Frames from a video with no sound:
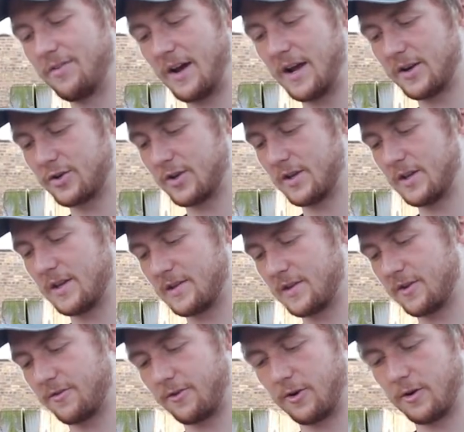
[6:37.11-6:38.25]
This
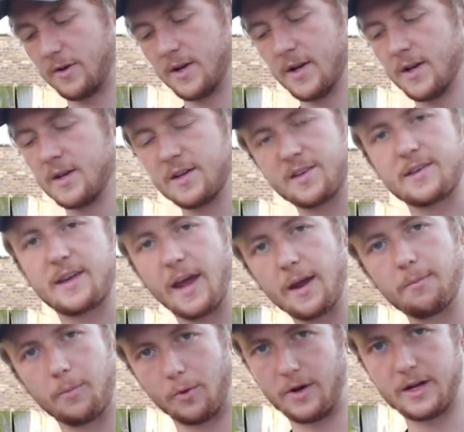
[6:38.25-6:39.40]
is for
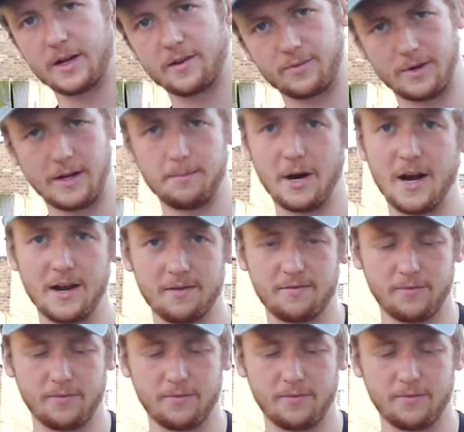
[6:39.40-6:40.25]
skateboarding is what I bought it